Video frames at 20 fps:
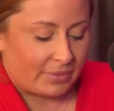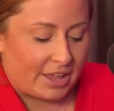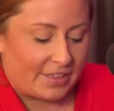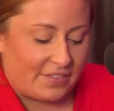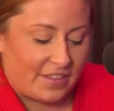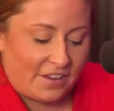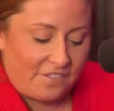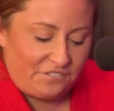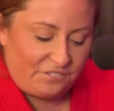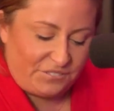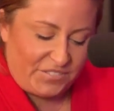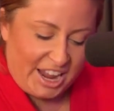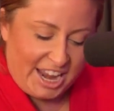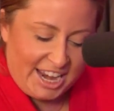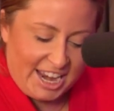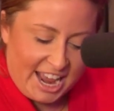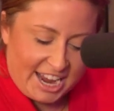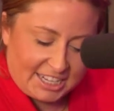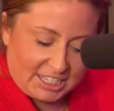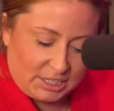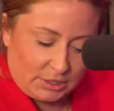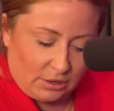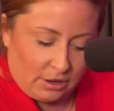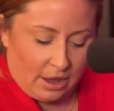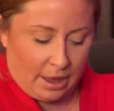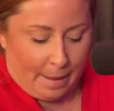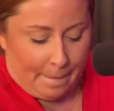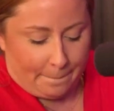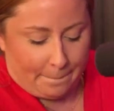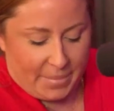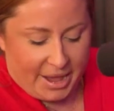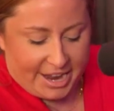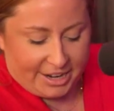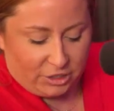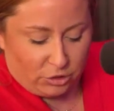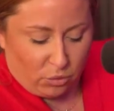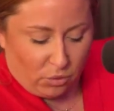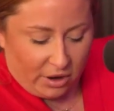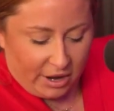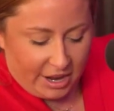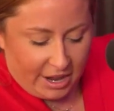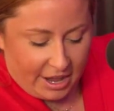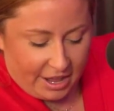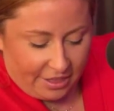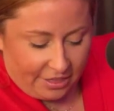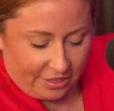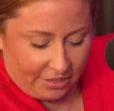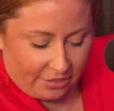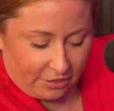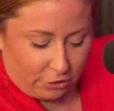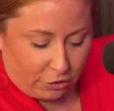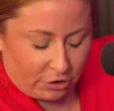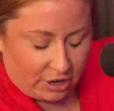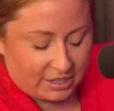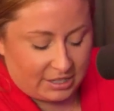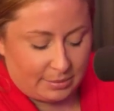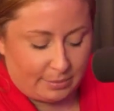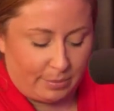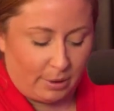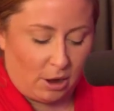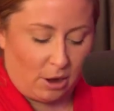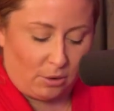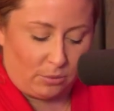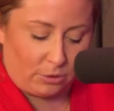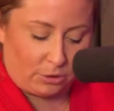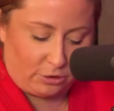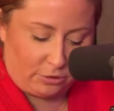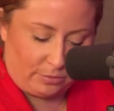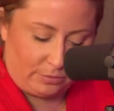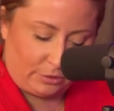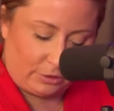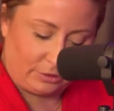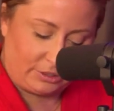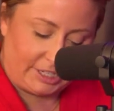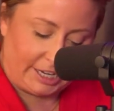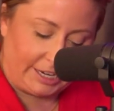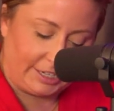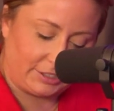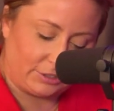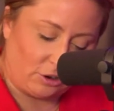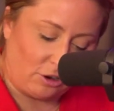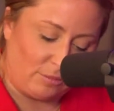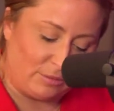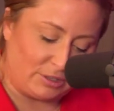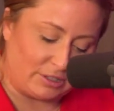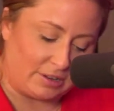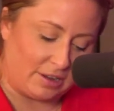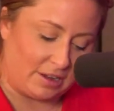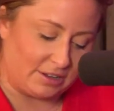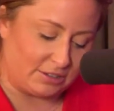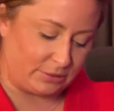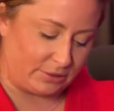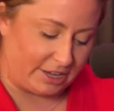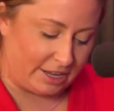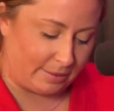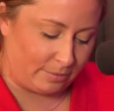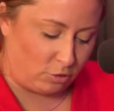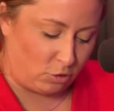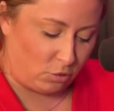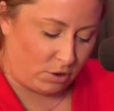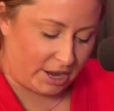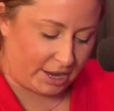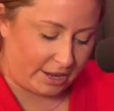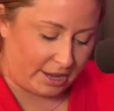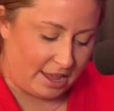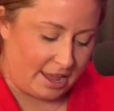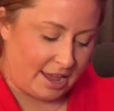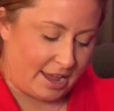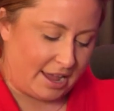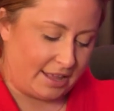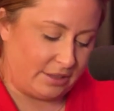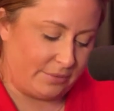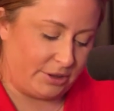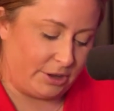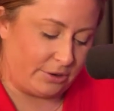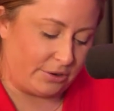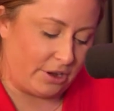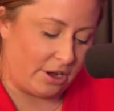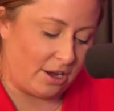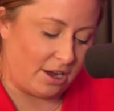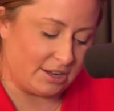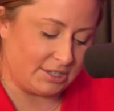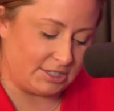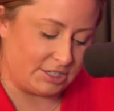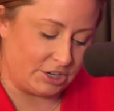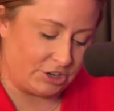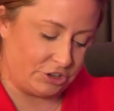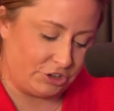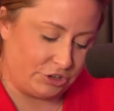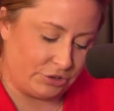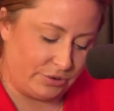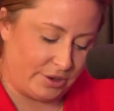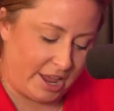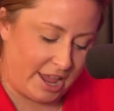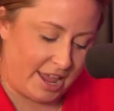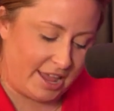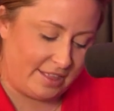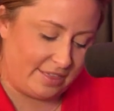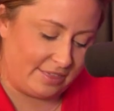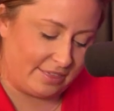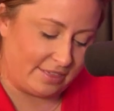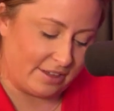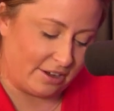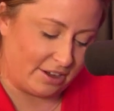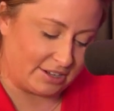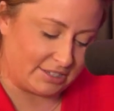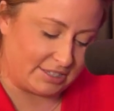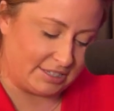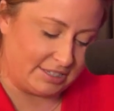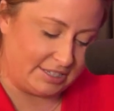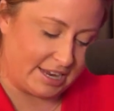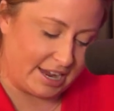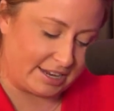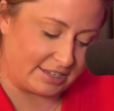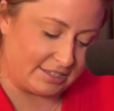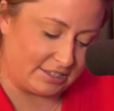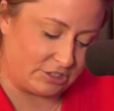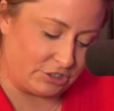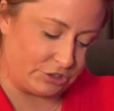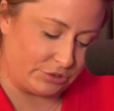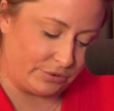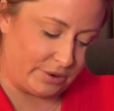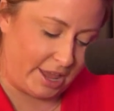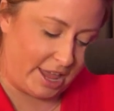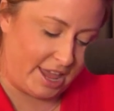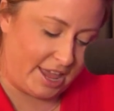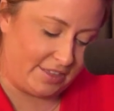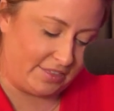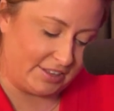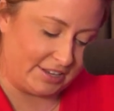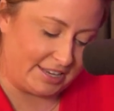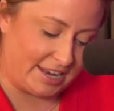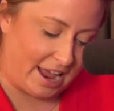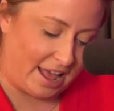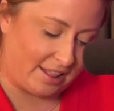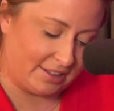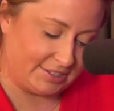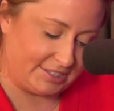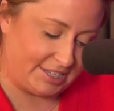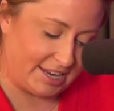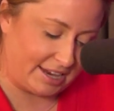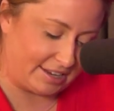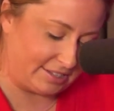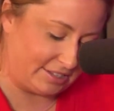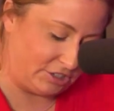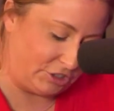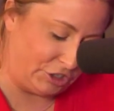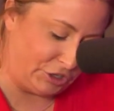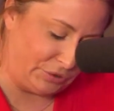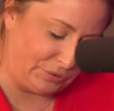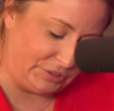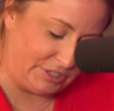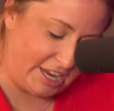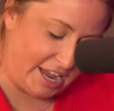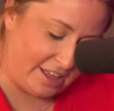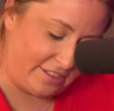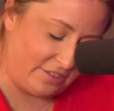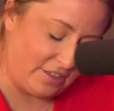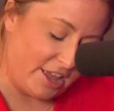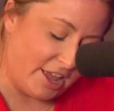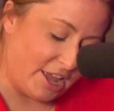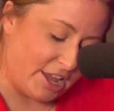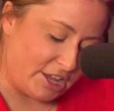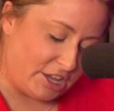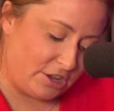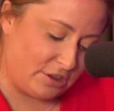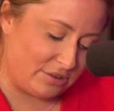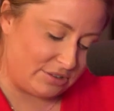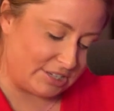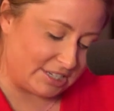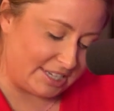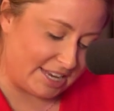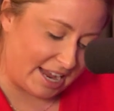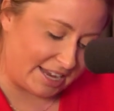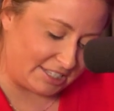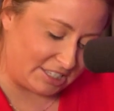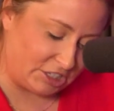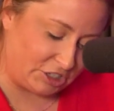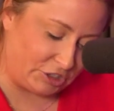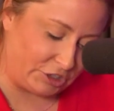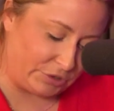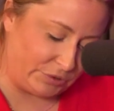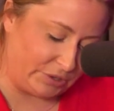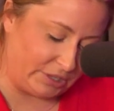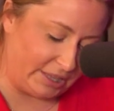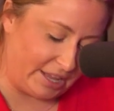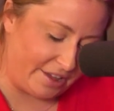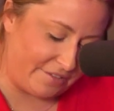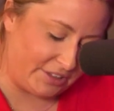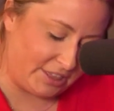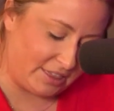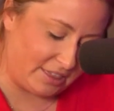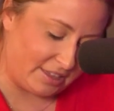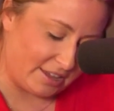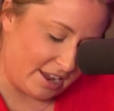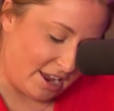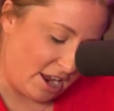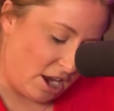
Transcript: And then Phoenix, May 20th, the Crescent Ballroom. Those tickets are almost gone, so get them quick. And then we go to Austin, June 8th. Austin, Texas, June 8th. Dallas, Texas, June 10th. Houston, Texas, June 11th.